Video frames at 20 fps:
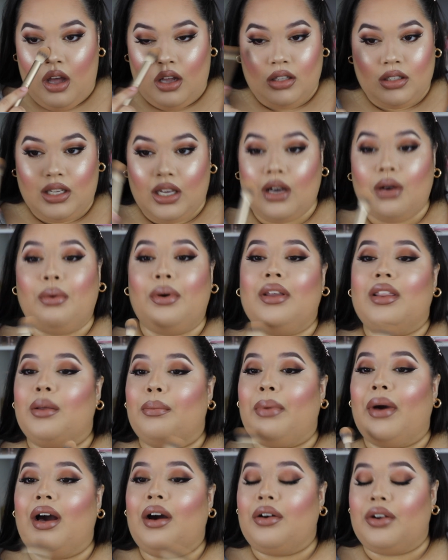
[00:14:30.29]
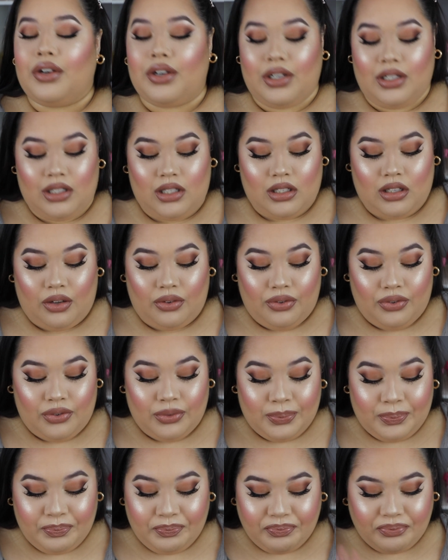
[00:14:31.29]
take away the powder and
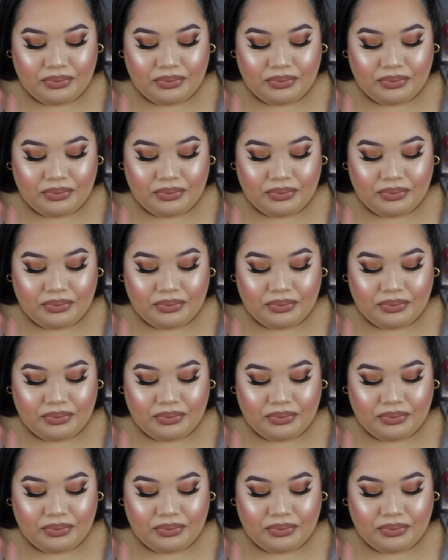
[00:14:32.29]
stuff,